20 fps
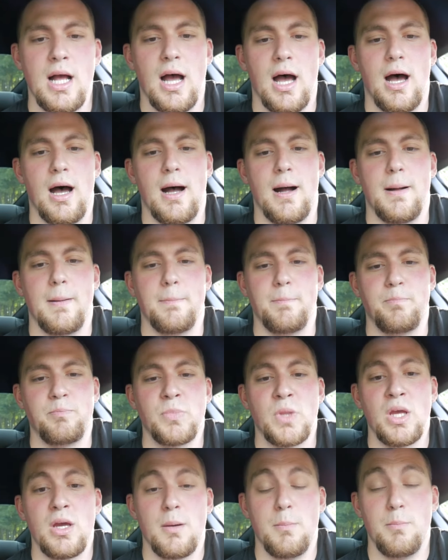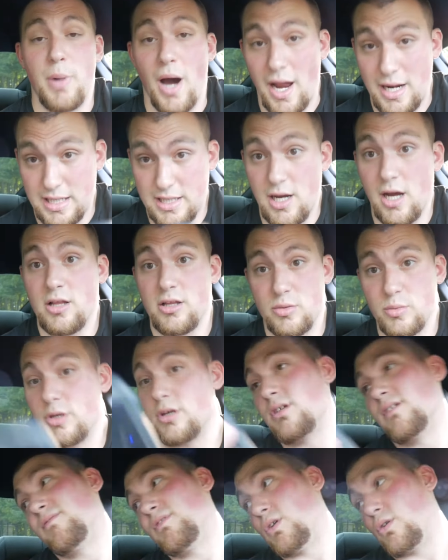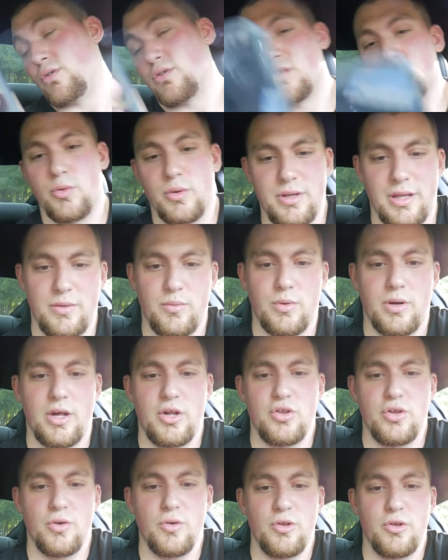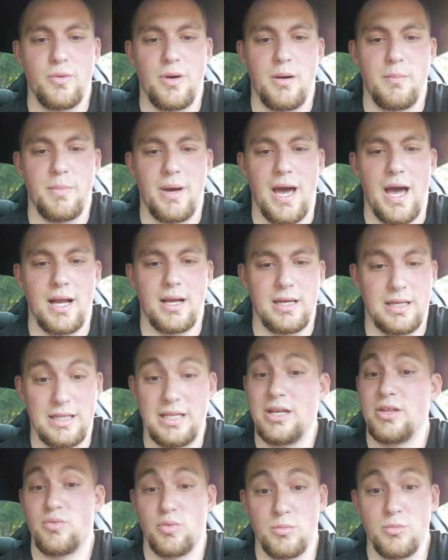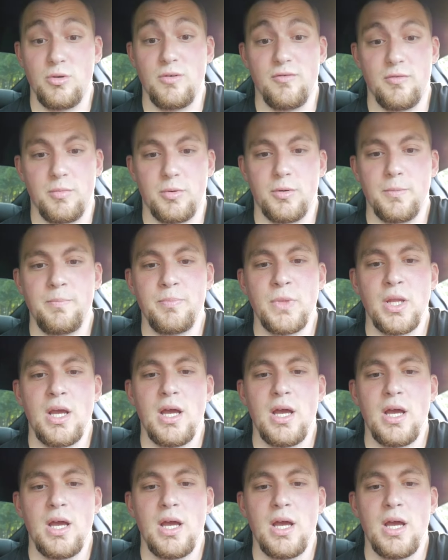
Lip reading: Body color rear diffuser, well, that's what I showed you out back, and then it's removable.